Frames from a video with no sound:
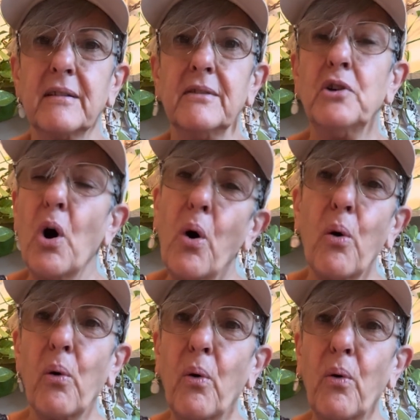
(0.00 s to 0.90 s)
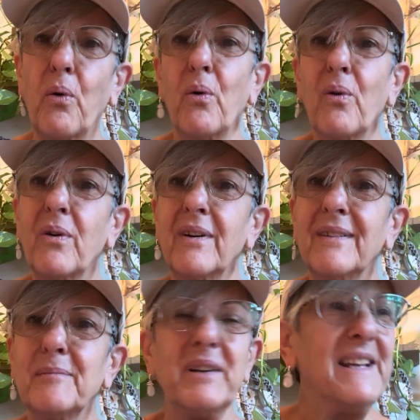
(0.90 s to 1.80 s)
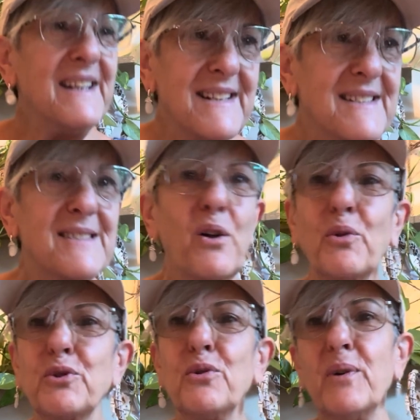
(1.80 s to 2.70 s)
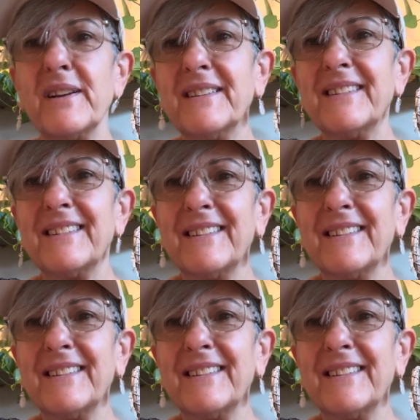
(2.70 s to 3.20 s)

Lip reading: No, please don't do it.